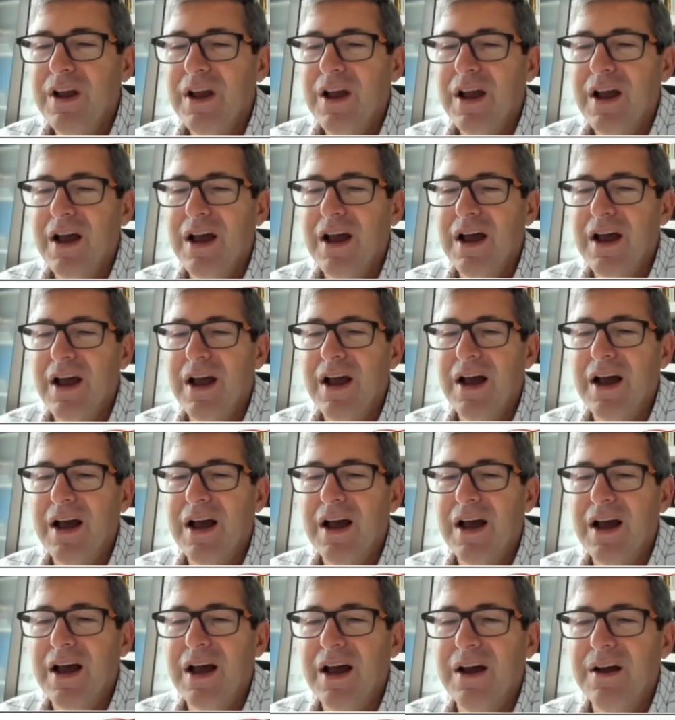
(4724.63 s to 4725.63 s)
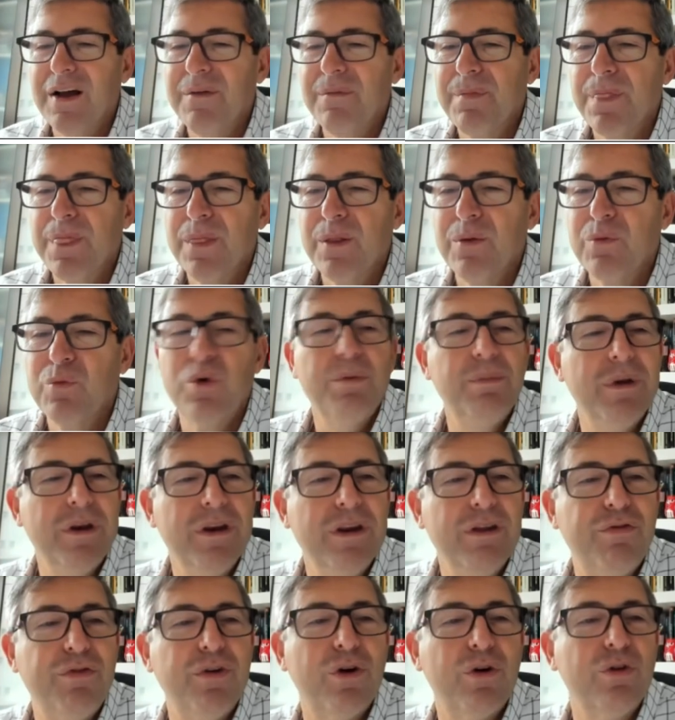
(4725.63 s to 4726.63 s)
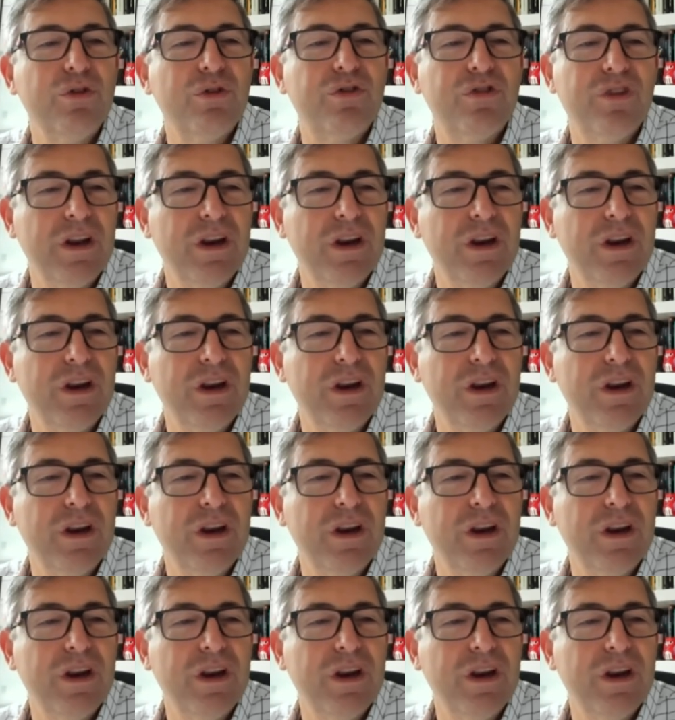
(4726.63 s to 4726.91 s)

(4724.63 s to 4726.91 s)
uh, would be difficult.